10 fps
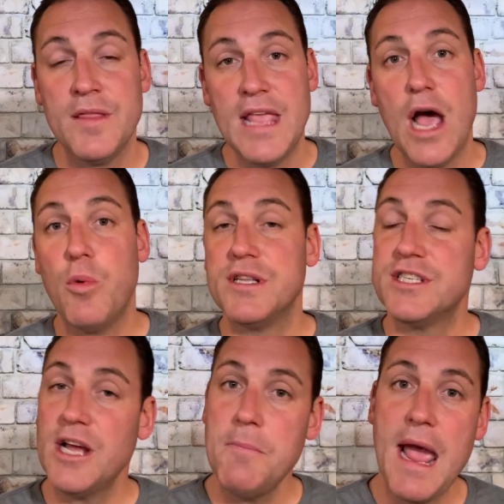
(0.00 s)
Now, what
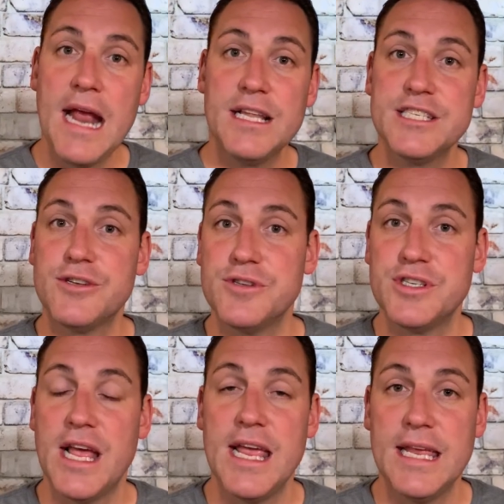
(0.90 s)
some analysts are
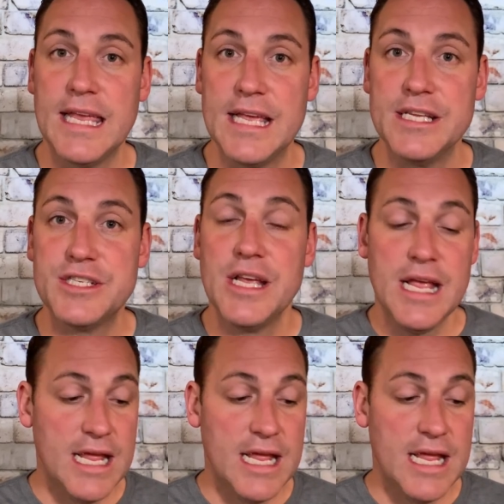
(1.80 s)
saying is